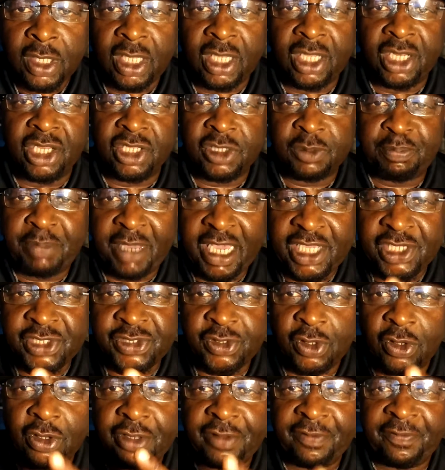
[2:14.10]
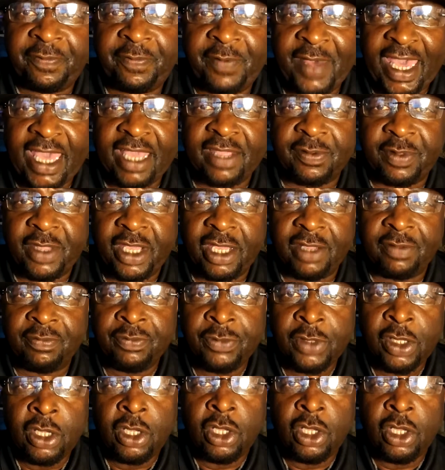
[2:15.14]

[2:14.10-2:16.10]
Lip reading: And it's based on the fact that